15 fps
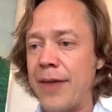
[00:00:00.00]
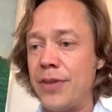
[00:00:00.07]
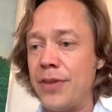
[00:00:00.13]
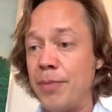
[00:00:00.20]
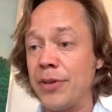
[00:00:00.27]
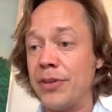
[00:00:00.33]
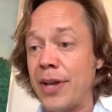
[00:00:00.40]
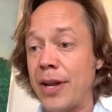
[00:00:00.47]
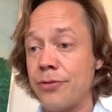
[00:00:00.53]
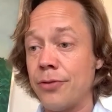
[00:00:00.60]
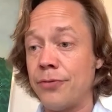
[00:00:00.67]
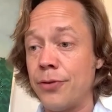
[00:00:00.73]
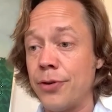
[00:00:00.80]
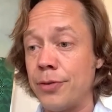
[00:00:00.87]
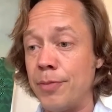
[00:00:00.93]
the
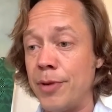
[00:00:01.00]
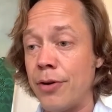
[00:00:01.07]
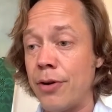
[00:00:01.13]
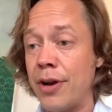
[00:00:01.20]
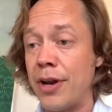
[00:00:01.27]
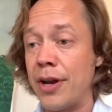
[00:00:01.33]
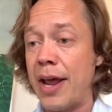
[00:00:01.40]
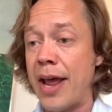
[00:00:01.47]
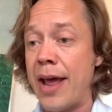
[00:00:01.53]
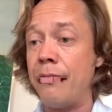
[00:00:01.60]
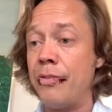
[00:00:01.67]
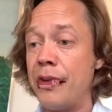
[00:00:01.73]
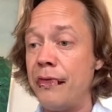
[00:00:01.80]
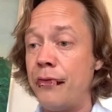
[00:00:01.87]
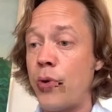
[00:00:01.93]
potential for it to be heard, and
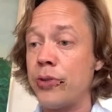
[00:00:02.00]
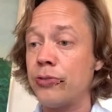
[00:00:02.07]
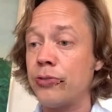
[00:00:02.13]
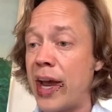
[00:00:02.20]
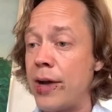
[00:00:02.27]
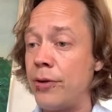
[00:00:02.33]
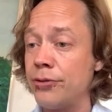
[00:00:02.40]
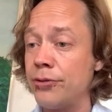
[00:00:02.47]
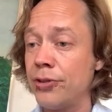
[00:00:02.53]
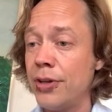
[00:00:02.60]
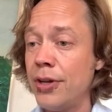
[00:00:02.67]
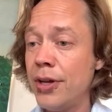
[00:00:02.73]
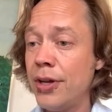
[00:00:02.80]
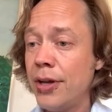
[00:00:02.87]
every voice counts.